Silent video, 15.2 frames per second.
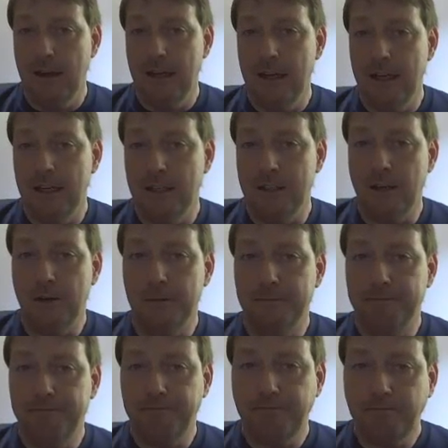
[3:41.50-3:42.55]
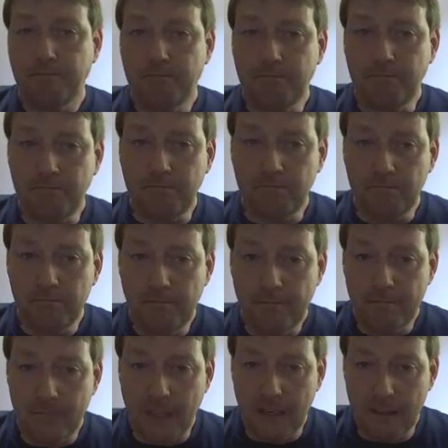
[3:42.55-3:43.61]
So
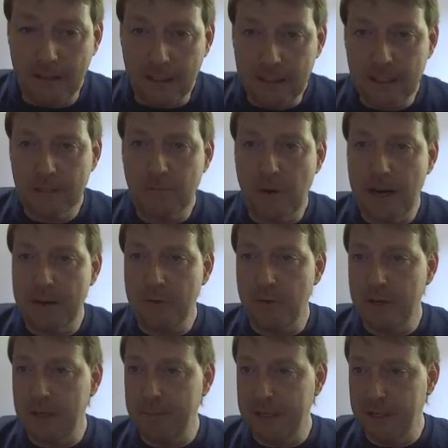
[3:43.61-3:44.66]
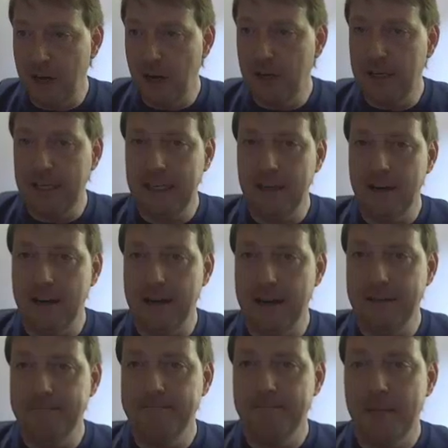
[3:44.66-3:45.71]
this is what I'm going to be targeting
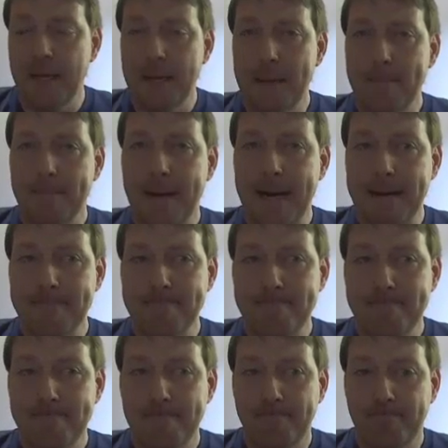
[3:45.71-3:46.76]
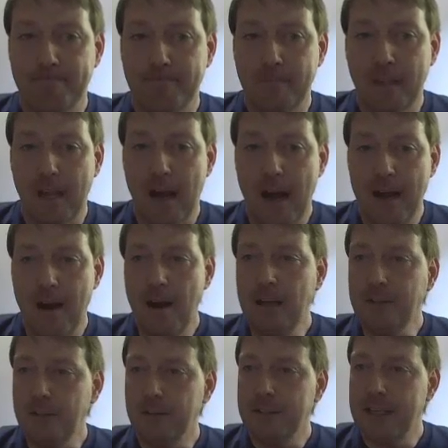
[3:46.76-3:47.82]
on, but I
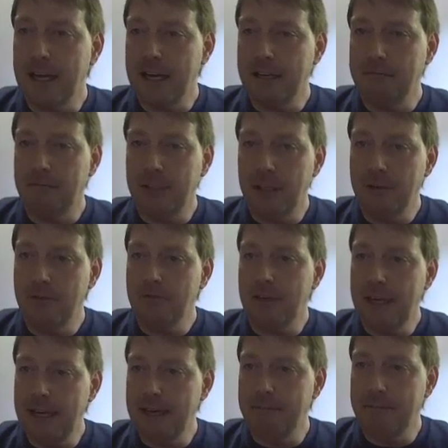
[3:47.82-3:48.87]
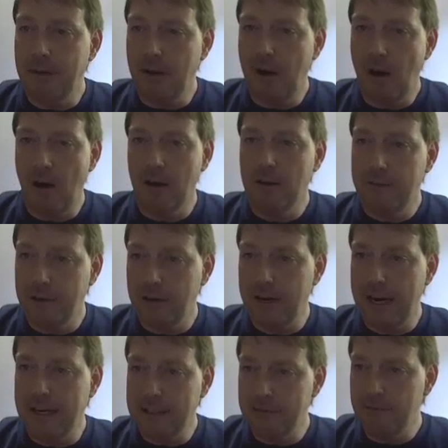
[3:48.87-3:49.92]
also said you don't keep all of your
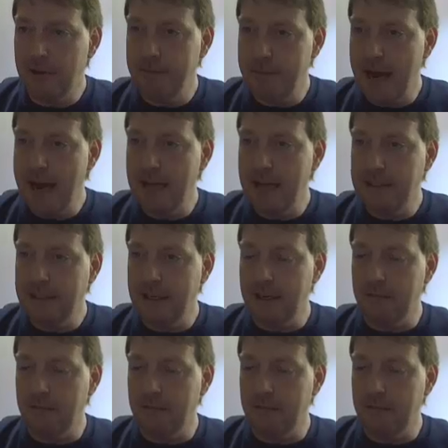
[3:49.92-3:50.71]
eggs in one basket.